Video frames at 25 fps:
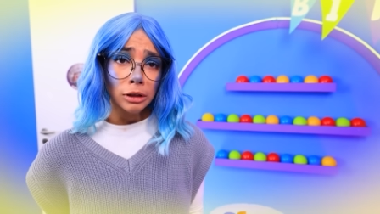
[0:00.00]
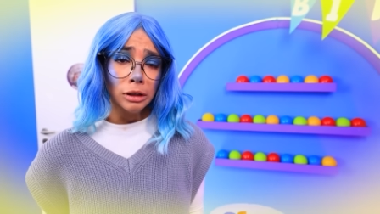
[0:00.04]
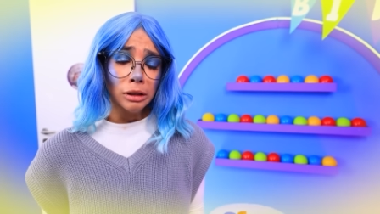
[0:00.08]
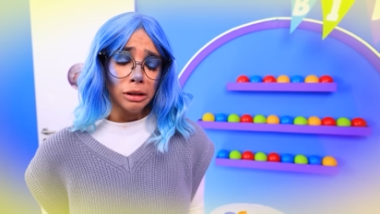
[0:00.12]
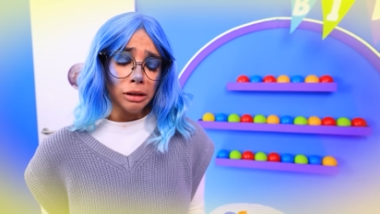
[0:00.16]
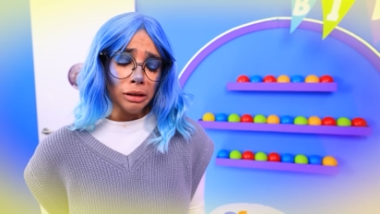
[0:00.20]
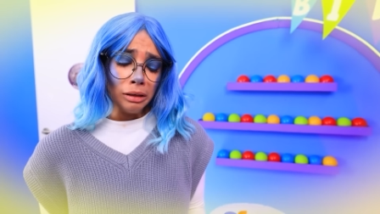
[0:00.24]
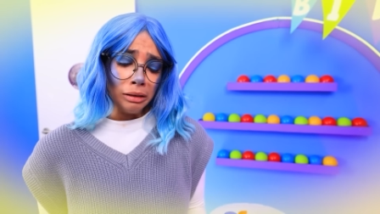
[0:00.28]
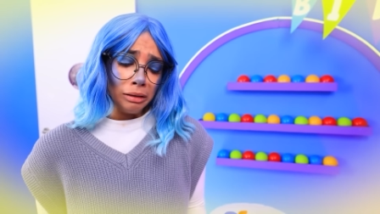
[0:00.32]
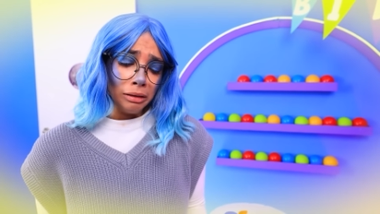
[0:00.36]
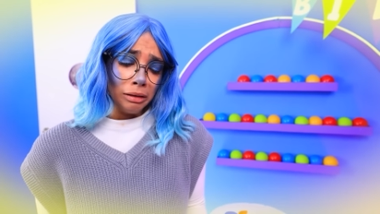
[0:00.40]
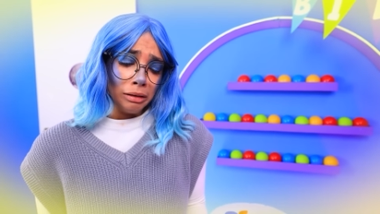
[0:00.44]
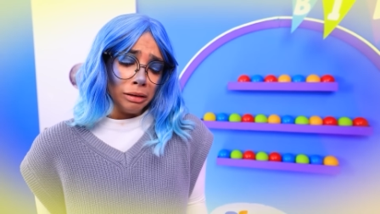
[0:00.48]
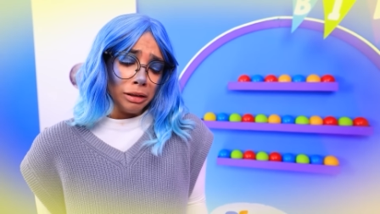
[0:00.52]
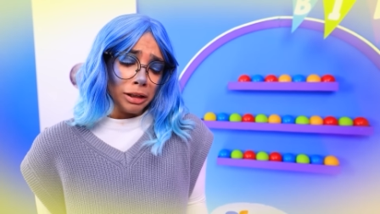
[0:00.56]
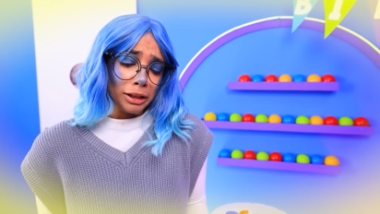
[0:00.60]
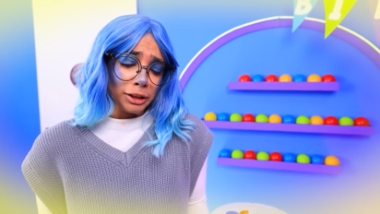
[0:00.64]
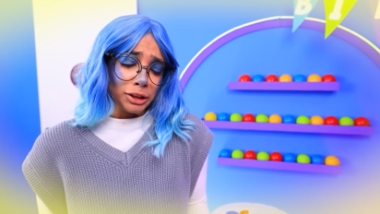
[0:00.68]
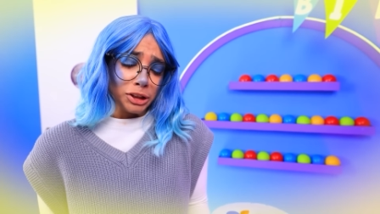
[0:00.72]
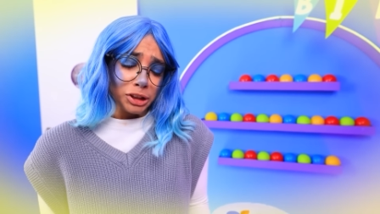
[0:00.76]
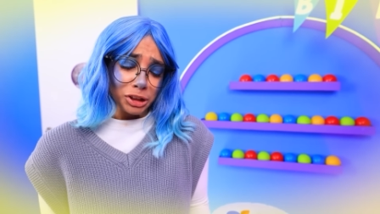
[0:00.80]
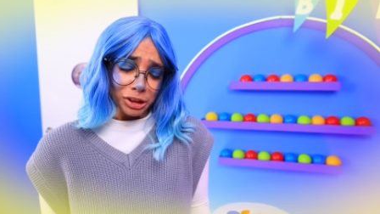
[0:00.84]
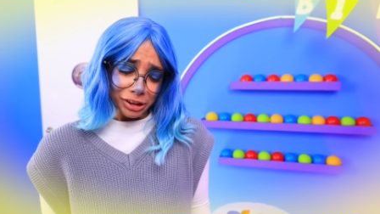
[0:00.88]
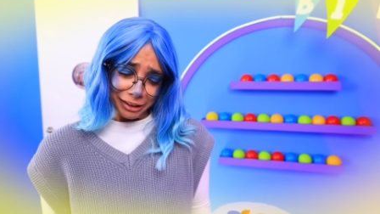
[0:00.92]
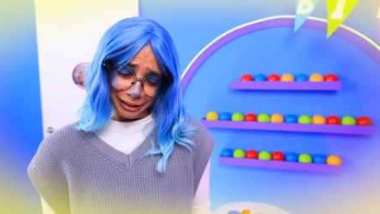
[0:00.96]
Our
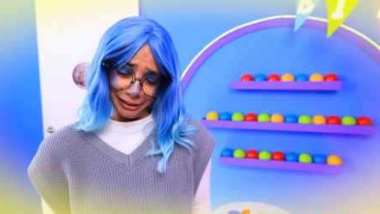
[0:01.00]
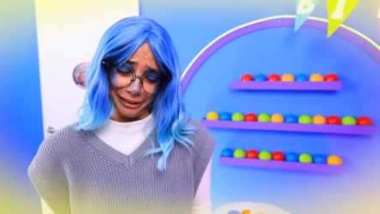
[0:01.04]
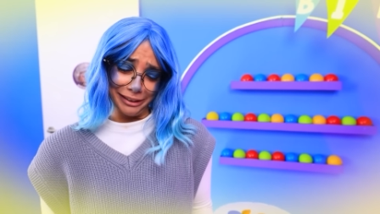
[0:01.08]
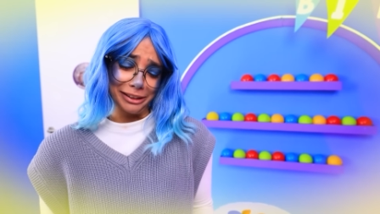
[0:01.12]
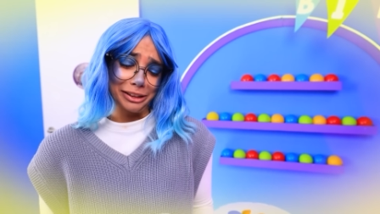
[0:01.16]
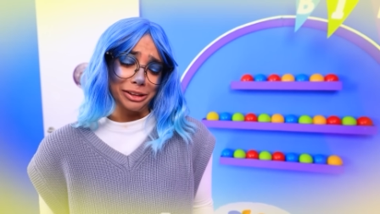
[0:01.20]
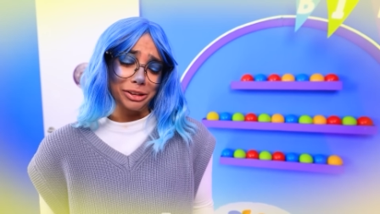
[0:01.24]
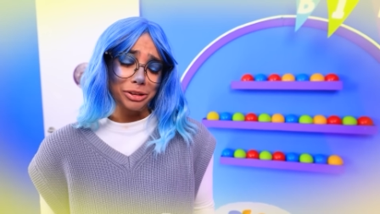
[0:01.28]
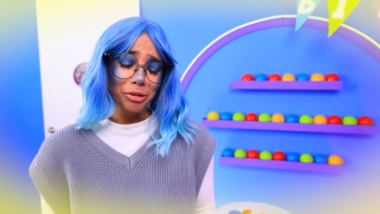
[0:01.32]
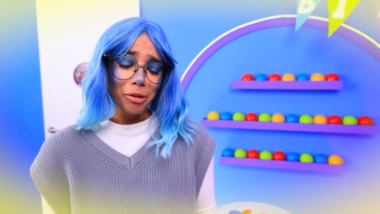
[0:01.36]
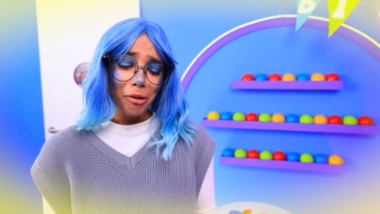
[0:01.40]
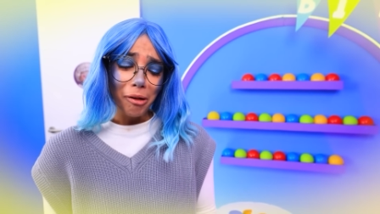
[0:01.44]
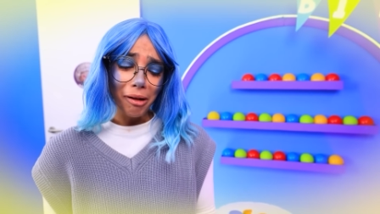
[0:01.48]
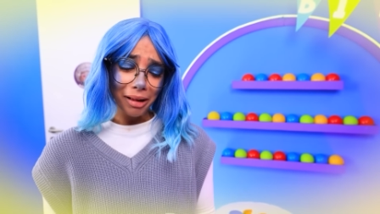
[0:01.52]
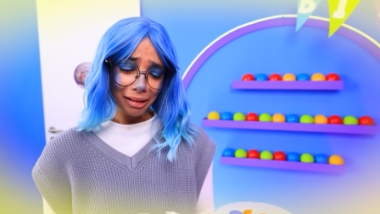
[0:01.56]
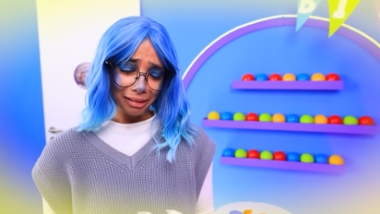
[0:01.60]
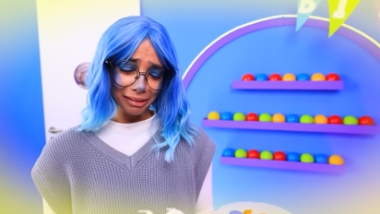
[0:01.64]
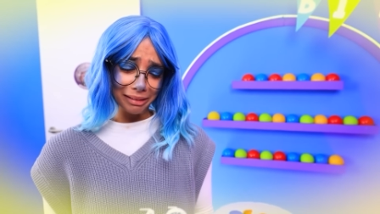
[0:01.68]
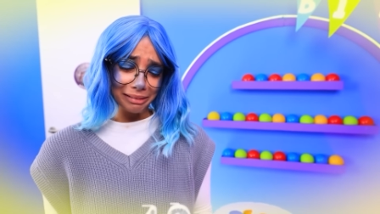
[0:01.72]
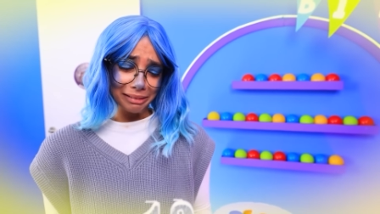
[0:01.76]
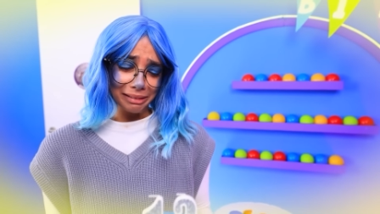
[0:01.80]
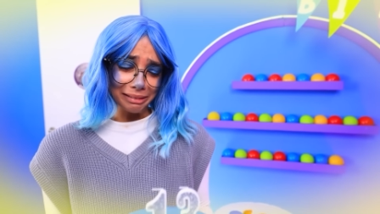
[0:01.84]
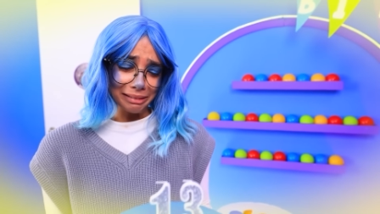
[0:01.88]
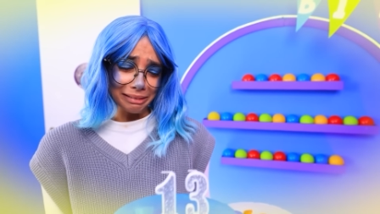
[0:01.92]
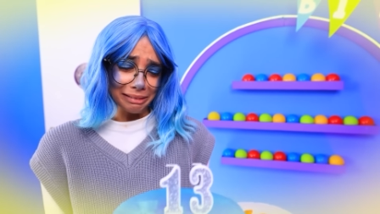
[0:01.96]
Riley's getting
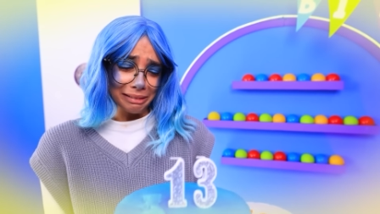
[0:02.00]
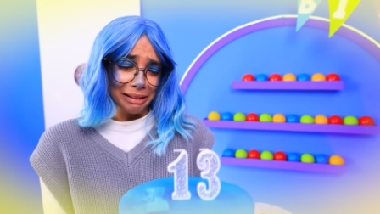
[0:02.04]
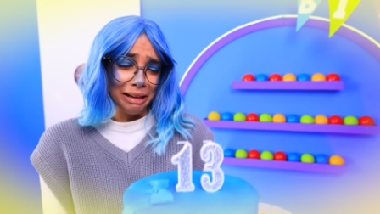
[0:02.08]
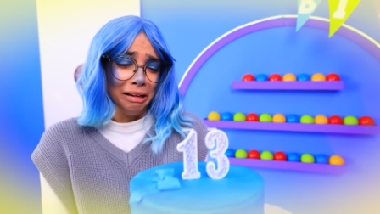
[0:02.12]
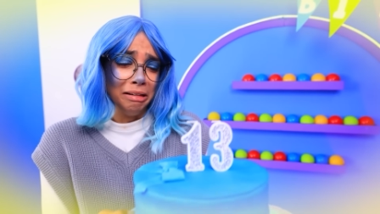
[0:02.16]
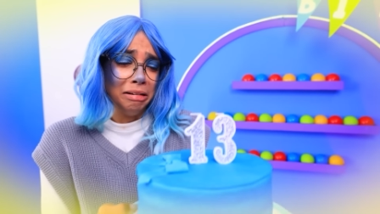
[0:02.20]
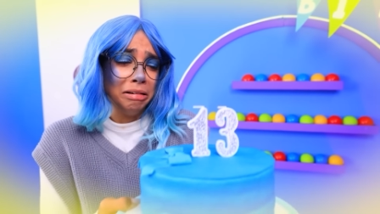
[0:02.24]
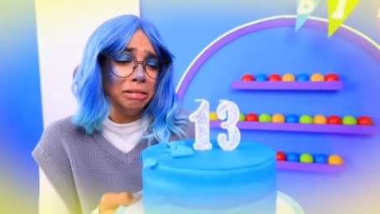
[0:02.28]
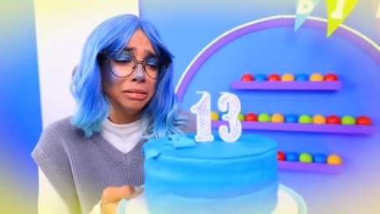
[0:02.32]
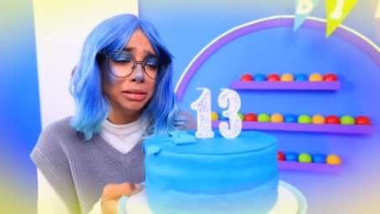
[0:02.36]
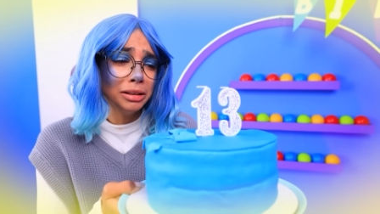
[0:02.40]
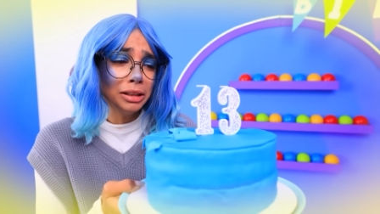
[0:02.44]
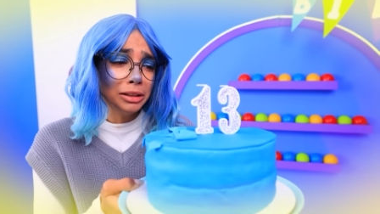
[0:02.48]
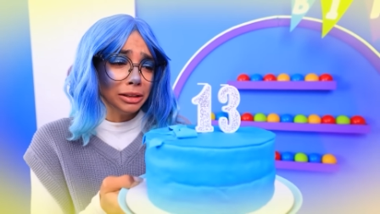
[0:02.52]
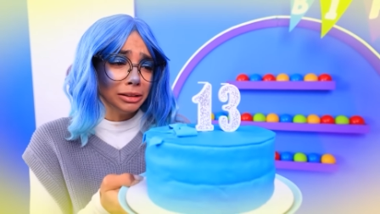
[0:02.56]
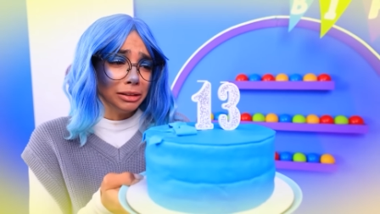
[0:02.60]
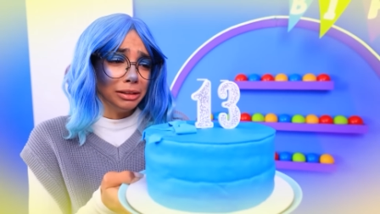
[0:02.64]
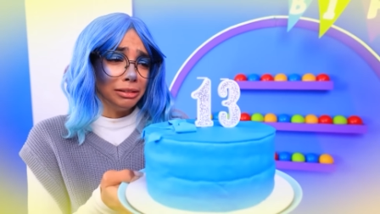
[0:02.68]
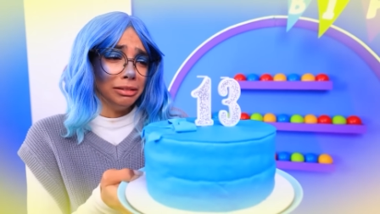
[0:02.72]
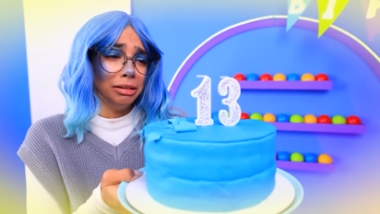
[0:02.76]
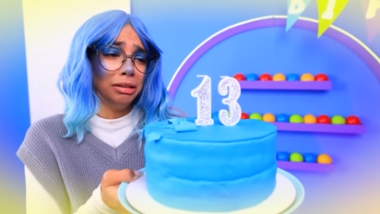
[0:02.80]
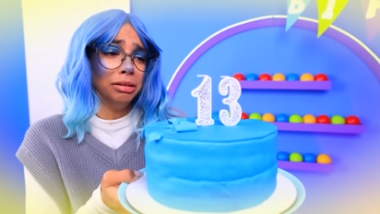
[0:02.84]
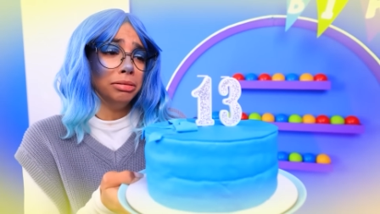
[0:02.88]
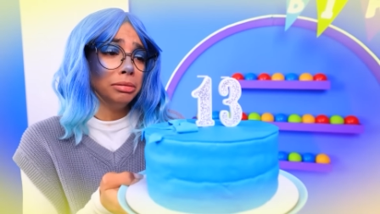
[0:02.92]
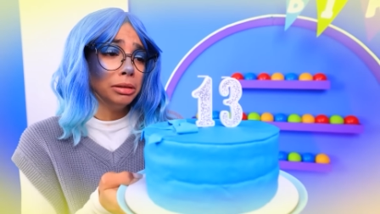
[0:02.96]
older.
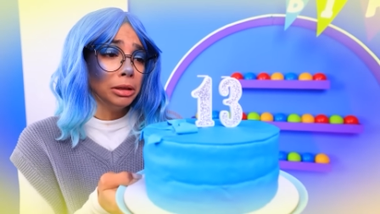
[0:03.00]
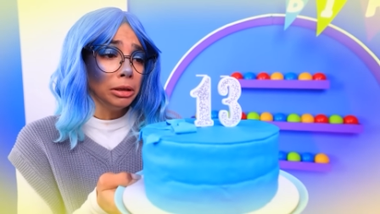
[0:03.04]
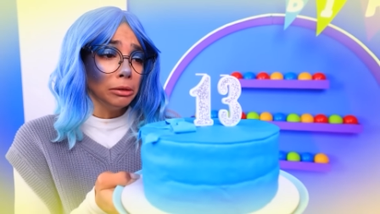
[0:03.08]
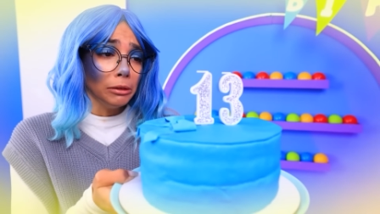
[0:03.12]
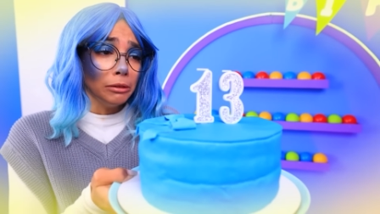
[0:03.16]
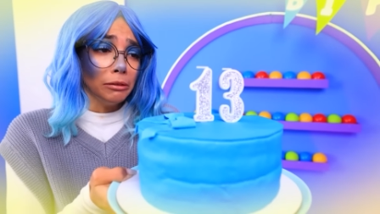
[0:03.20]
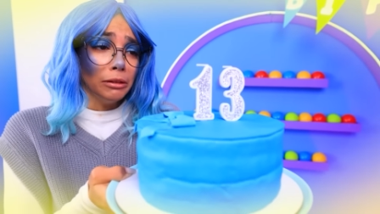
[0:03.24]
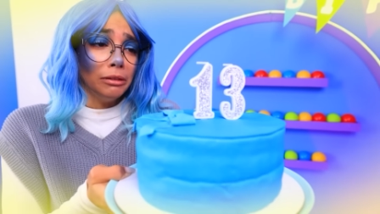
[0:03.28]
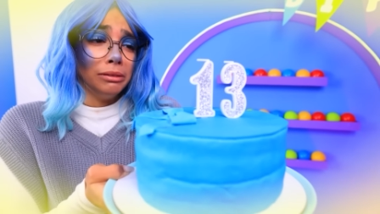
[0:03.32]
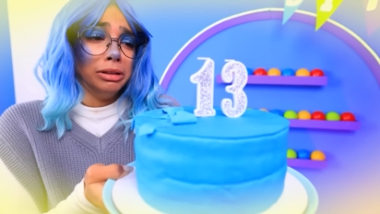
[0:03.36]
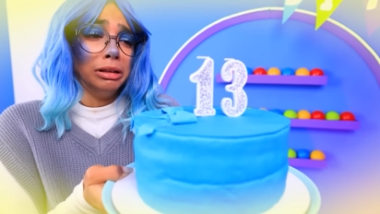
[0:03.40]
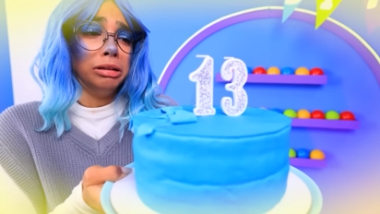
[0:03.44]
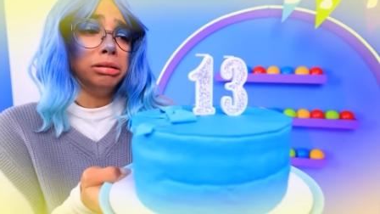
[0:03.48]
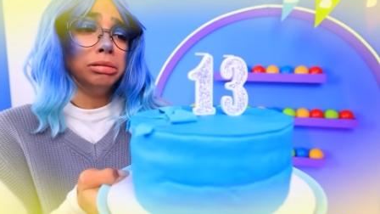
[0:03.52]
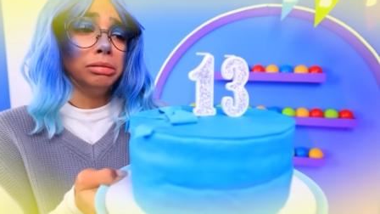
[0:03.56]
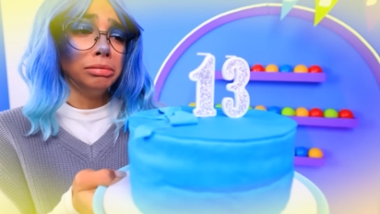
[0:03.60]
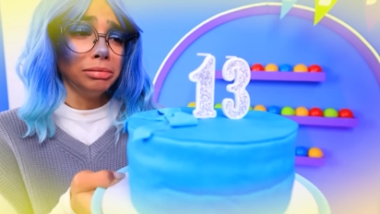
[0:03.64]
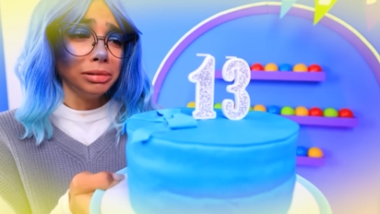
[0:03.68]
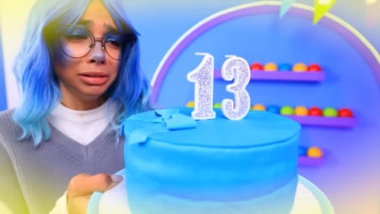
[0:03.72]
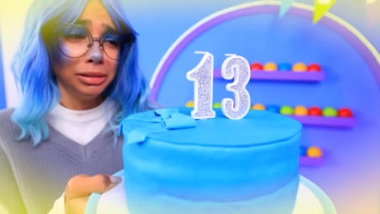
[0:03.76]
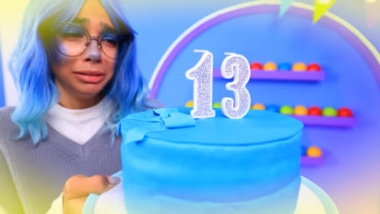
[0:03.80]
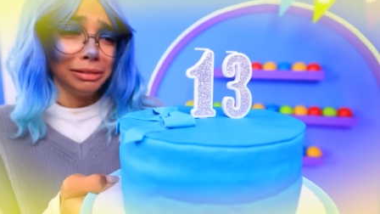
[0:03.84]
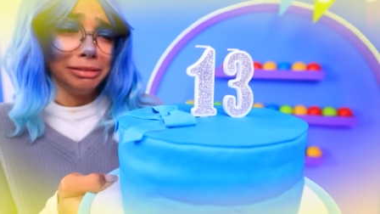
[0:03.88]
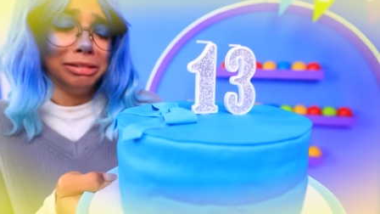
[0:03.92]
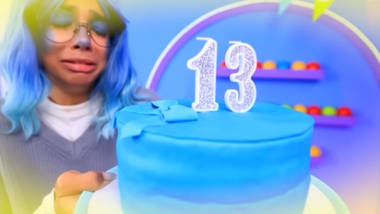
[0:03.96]
She's turning
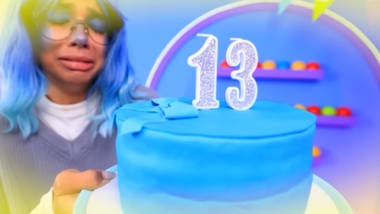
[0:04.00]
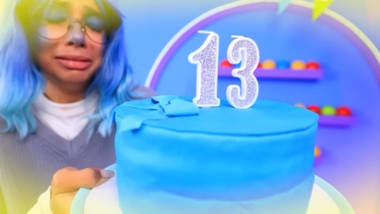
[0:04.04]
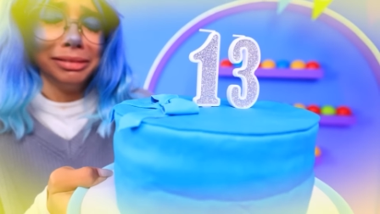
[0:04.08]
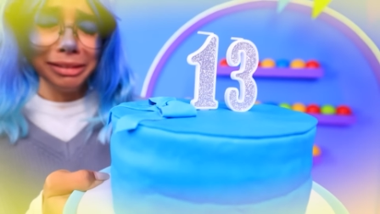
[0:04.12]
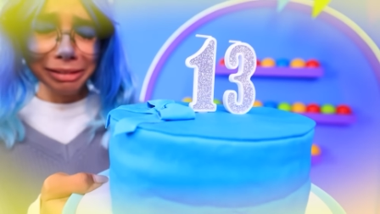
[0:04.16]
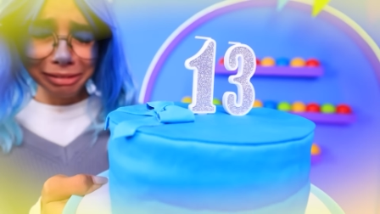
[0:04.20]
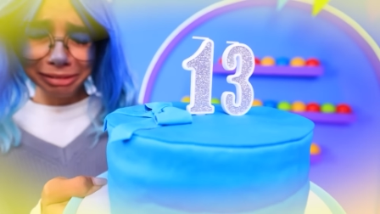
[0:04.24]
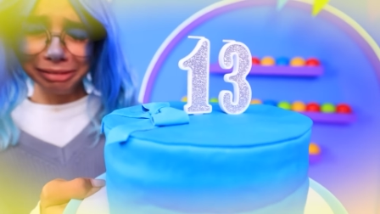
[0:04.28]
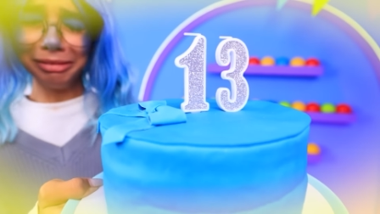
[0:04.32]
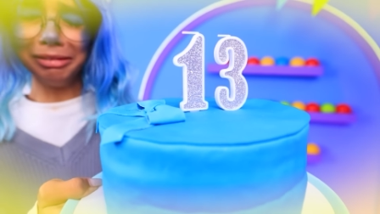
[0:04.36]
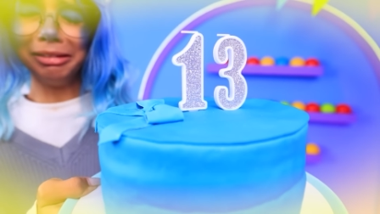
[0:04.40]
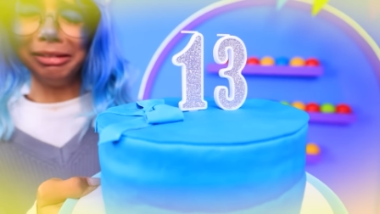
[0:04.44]
13.